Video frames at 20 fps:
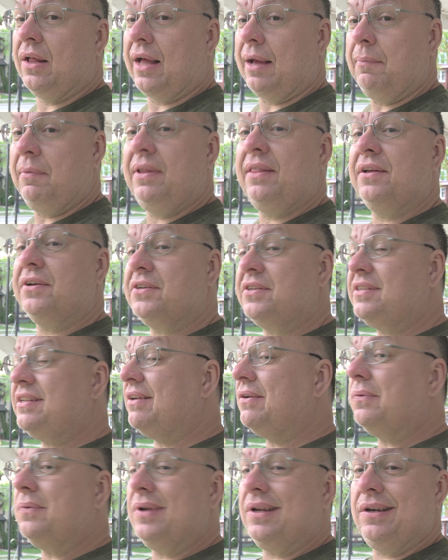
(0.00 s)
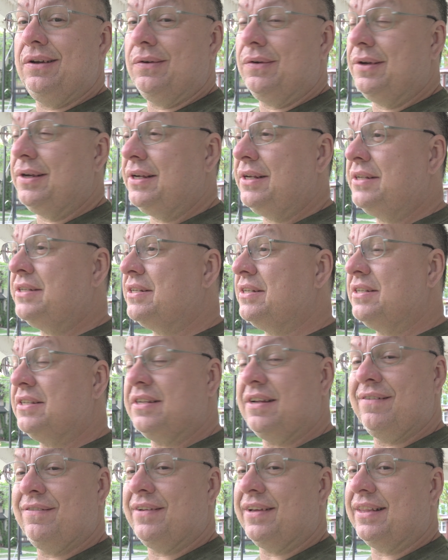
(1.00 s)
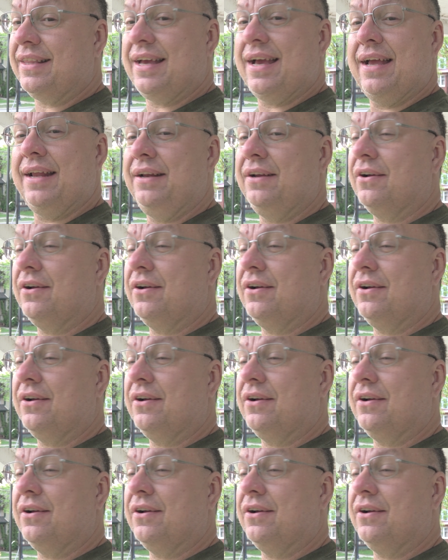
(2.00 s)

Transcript: I mean, there's still wind noise and stuff like that,